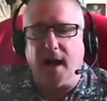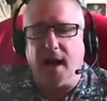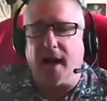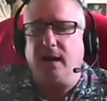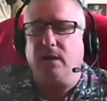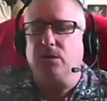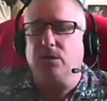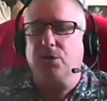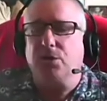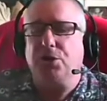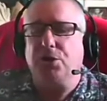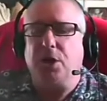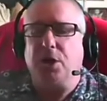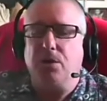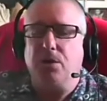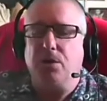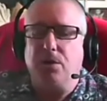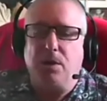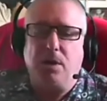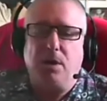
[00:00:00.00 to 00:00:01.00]
And it will
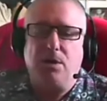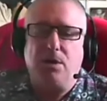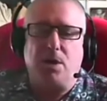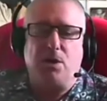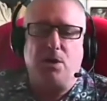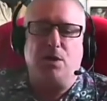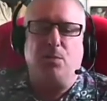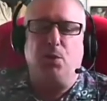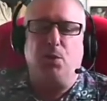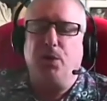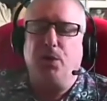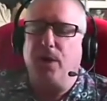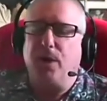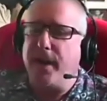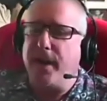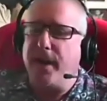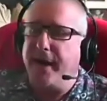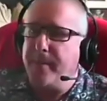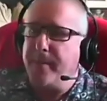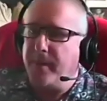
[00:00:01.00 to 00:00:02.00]
show the accessible
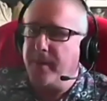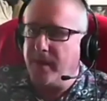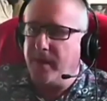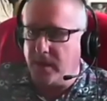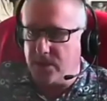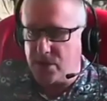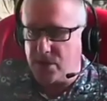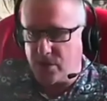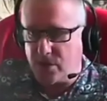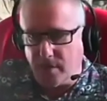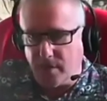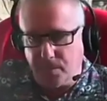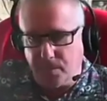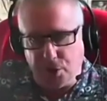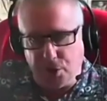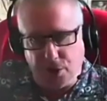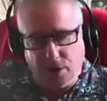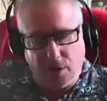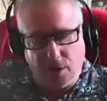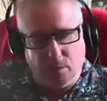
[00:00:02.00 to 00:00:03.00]
name and a
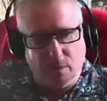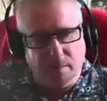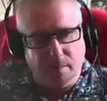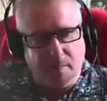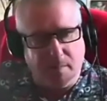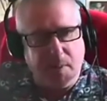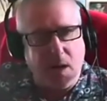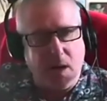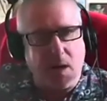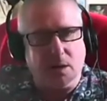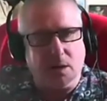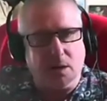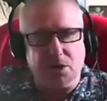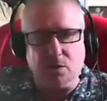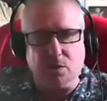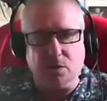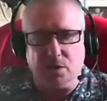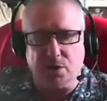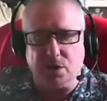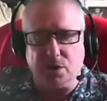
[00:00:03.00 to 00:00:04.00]
description that will be passed
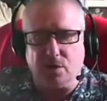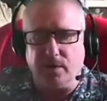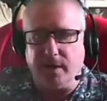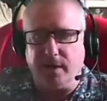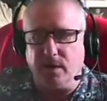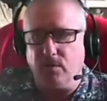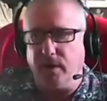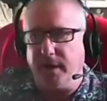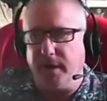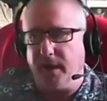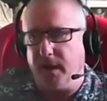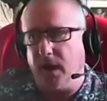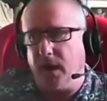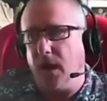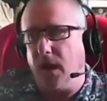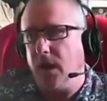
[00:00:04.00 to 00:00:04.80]
to a screen reader,